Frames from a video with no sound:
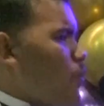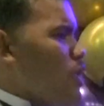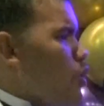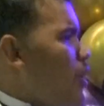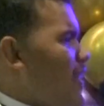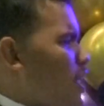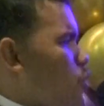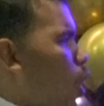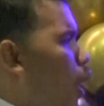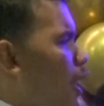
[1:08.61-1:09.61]
and we're so glad that
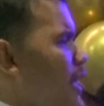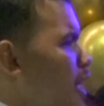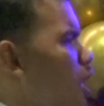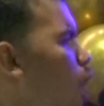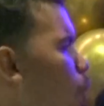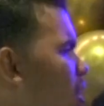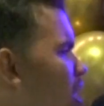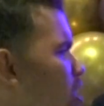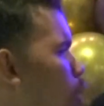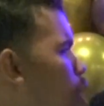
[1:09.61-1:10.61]
you are here with
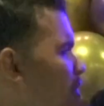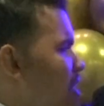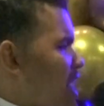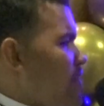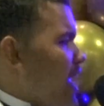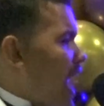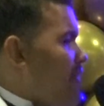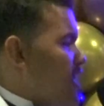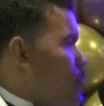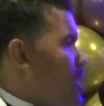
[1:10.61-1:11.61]
us on this evening
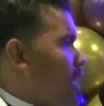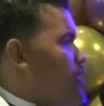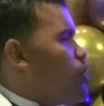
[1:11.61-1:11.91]
and this weekend.